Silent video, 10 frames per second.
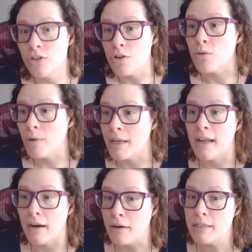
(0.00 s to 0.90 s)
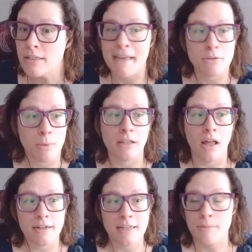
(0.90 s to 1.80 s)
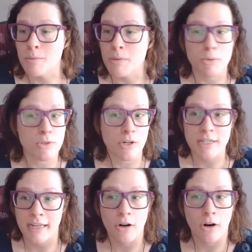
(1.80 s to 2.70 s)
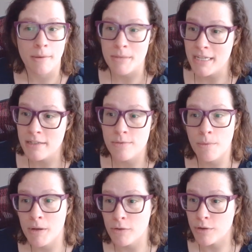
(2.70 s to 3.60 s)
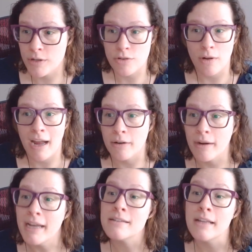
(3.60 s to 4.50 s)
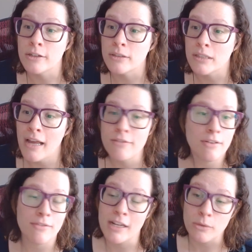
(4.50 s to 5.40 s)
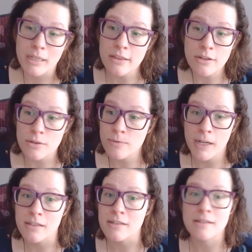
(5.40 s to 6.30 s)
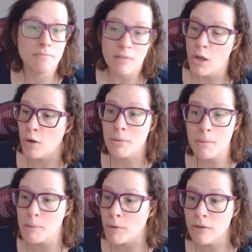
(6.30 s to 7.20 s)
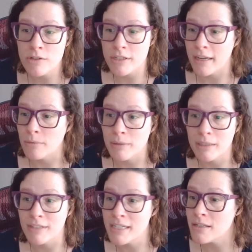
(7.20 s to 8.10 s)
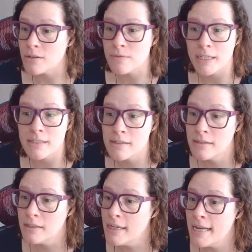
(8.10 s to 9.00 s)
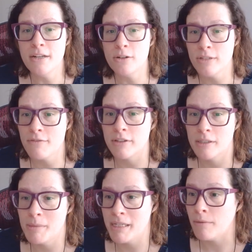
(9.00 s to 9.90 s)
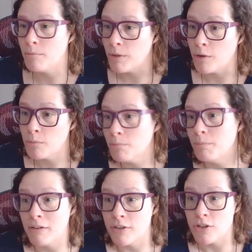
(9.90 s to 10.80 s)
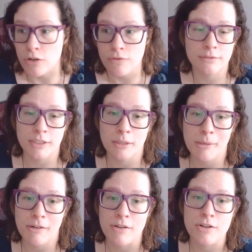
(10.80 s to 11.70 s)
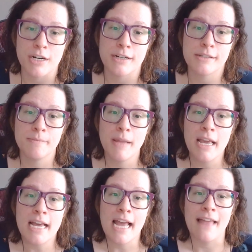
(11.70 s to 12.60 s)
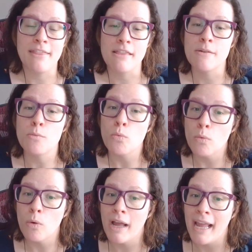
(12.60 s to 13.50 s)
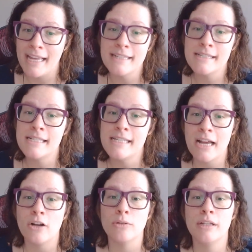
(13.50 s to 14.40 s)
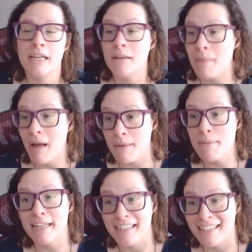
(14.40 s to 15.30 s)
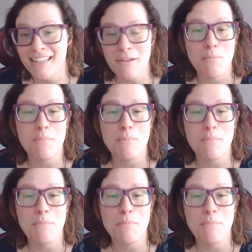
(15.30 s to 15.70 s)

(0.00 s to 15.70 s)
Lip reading: to inherit. That's why a lot of times when people start taking RMDs from their traditional IRAs later in life, if they don't need those funds, open up a brokerage account, reinvest those funds. It'll definitely be, beneficial for your beneficiaries. And then the hands down, in my opinion,